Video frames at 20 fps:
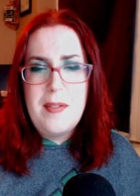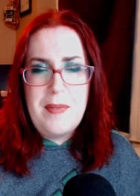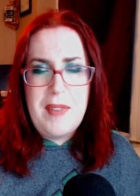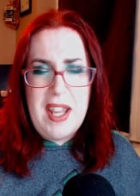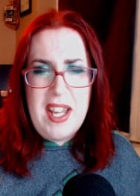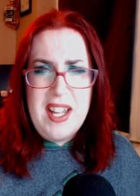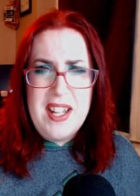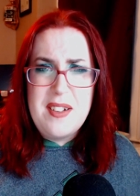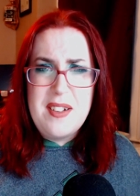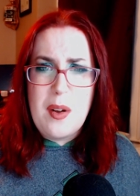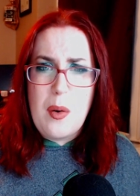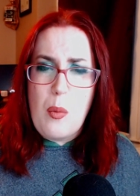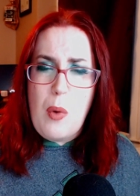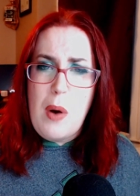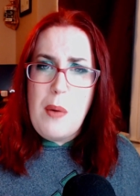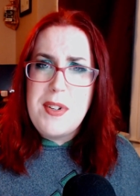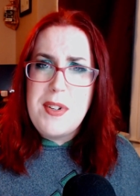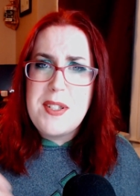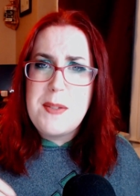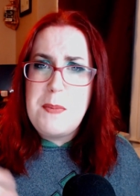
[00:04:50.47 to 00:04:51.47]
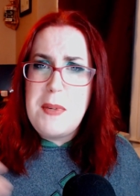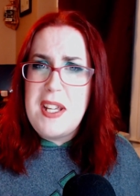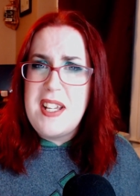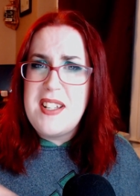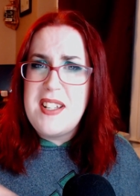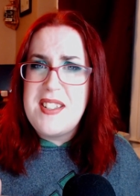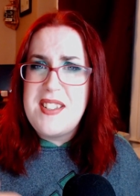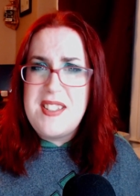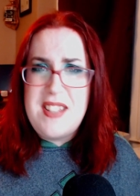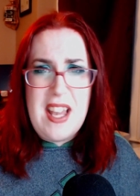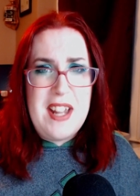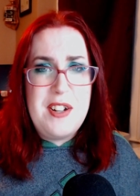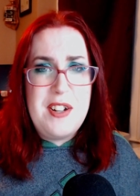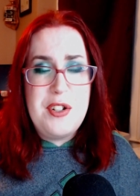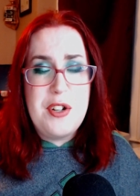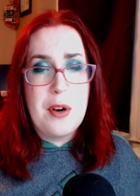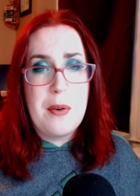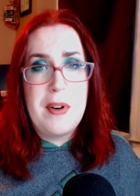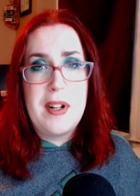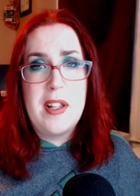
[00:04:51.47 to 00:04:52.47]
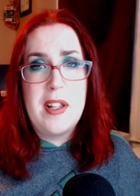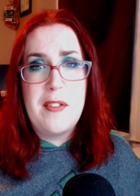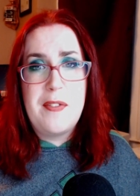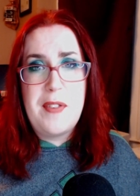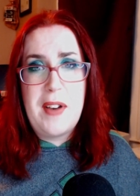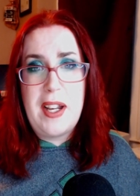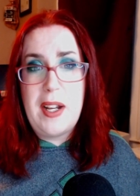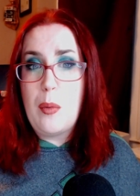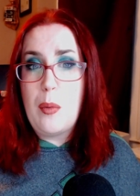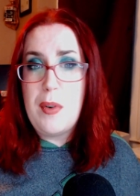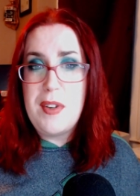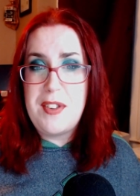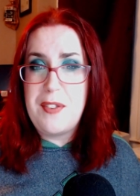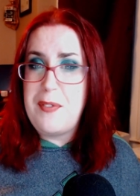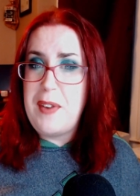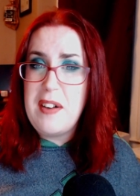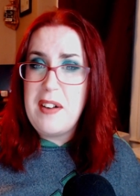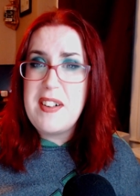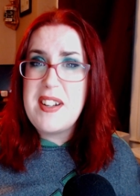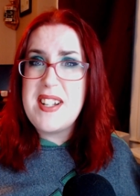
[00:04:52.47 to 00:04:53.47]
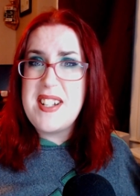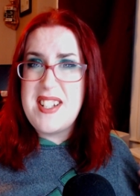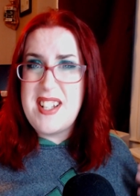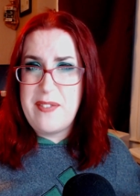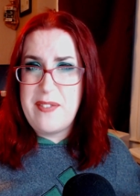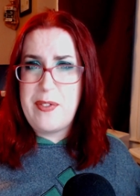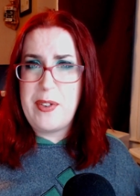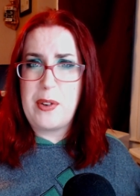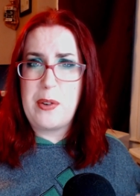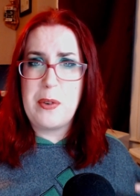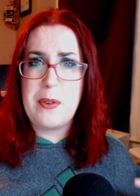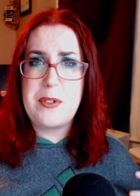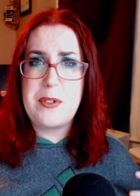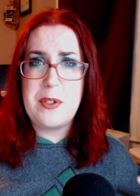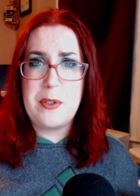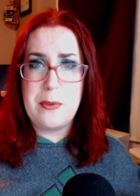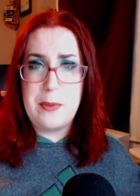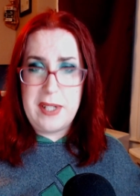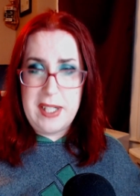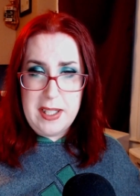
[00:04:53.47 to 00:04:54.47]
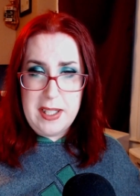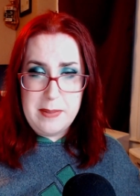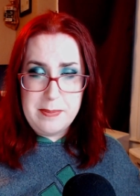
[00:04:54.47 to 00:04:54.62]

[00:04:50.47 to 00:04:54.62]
And what was being said during the fight was very difficult to read.